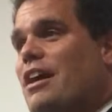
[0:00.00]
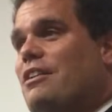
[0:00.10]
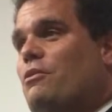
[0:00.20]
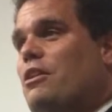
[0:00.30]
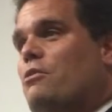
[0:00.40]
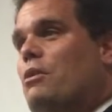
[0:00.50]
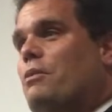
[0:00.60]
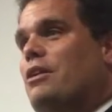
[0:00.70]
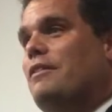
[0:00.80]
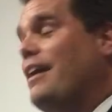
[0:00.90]
kind of wonder, well,
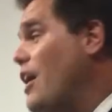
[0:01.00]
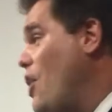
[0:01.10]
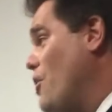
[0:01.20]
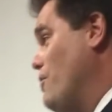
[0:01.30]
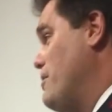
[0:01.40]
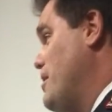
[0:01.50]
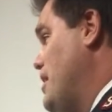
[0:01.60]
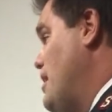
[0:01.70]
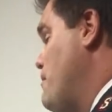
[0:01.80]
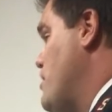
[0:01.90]
where did they go?
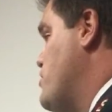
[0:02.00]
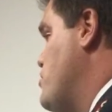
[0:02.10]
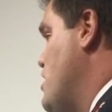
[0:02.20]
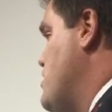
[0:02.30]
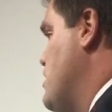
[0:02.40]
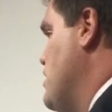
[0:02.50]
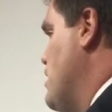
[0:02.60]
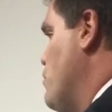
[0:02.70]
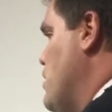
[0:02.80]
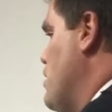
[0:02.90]
And I'm not suggesting
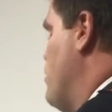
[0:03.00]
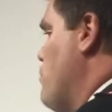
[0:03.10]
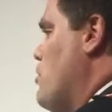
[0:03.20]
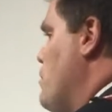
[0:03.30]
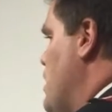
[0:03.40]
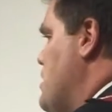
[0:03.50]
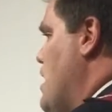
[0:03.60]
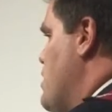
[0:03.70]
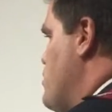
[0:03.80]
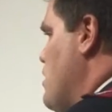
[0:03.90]
that we throw away
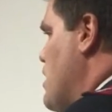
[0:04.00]
tents or